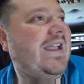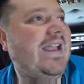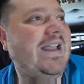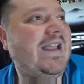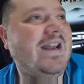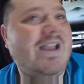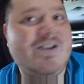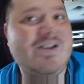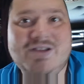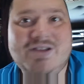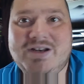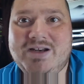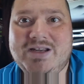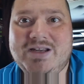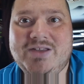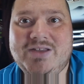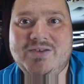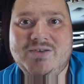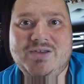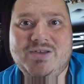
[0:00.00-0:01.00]
And now
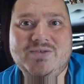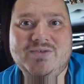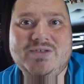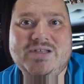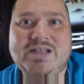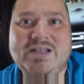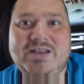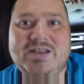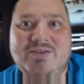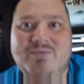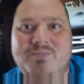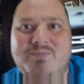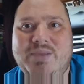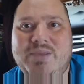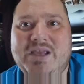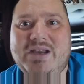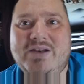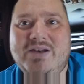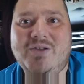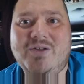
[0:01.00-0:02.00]
suddenly you say you
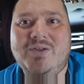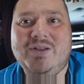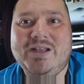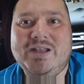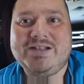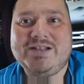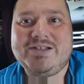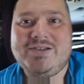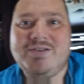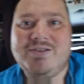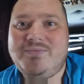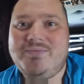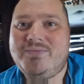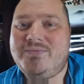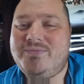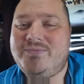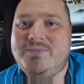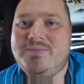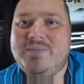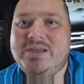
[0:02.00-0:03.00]
paid all that stuff
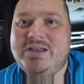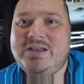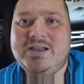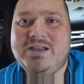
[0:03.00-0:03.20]
for me?